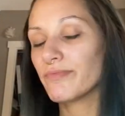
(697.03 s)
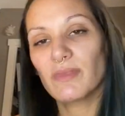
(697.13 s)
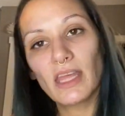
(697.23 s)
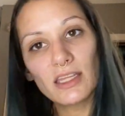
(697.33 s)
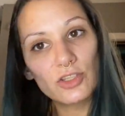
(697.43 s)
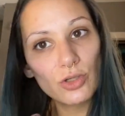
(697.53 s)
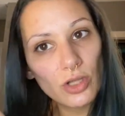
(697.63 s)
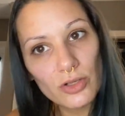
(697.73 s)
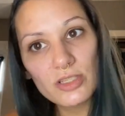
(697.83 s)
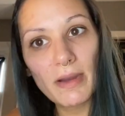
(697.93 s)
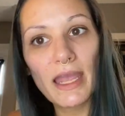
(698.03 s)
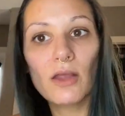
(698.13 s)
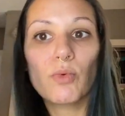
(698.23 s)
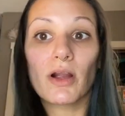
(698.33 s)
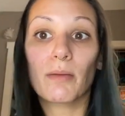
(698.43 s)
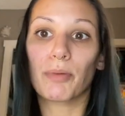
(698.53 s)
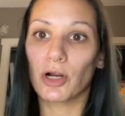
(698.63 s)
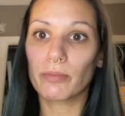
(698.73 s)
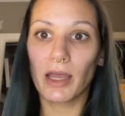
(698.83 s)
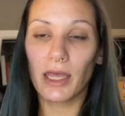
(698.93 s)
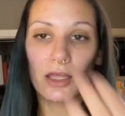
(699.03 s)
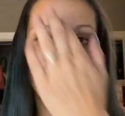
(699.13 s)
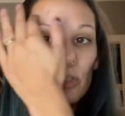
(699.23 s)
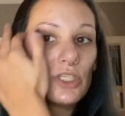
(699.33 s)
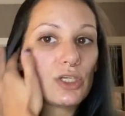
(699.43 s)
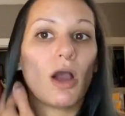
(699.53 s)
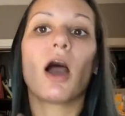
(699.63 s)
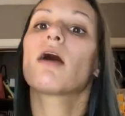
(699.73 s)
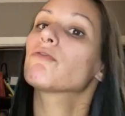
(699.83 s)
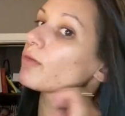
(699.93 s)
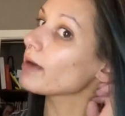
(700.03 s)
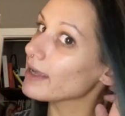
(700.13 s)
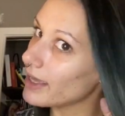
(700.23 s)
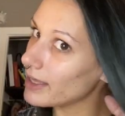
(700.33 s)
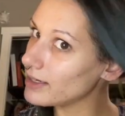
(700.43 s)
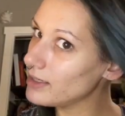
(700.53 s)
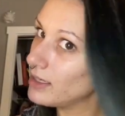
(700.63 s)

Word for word: like too close to my head where it burnt my head or was too hot for my head,